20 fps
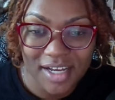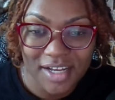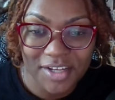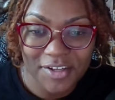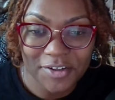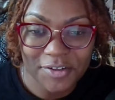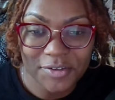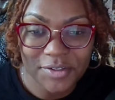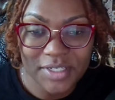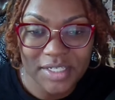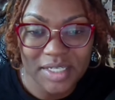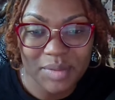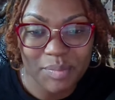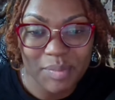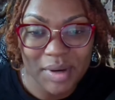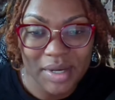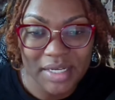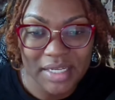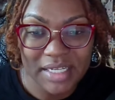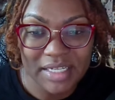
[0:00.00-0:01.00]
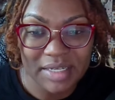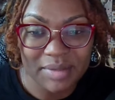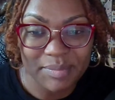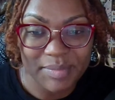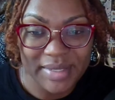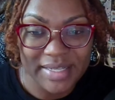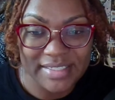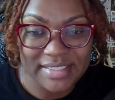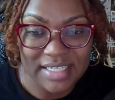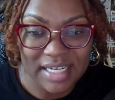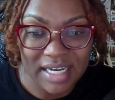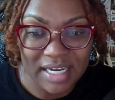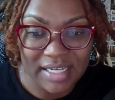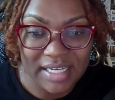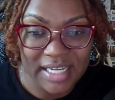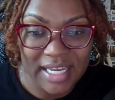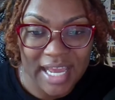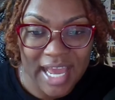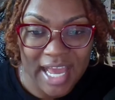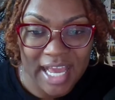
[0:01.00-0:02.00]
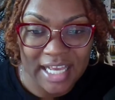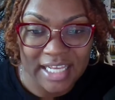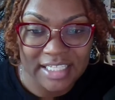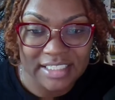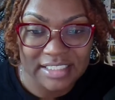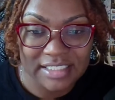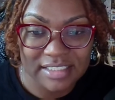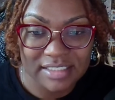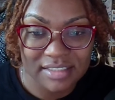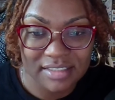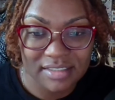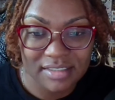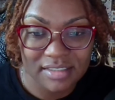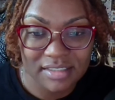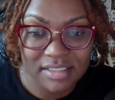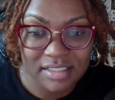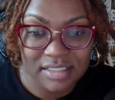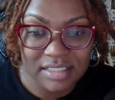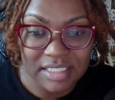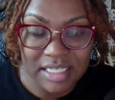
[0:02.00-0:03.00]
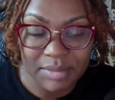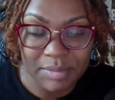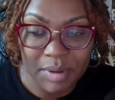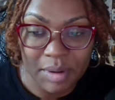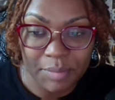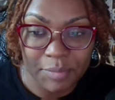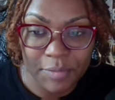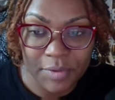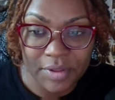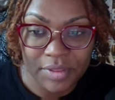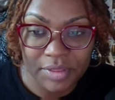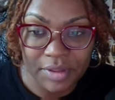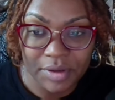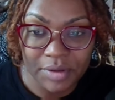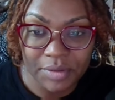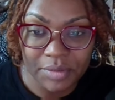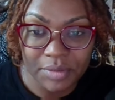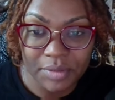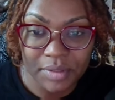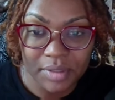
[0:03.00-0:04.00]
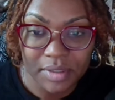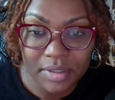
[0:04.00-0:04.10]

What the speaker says: You'll need a buddy in the meantime. He asks to team up with you.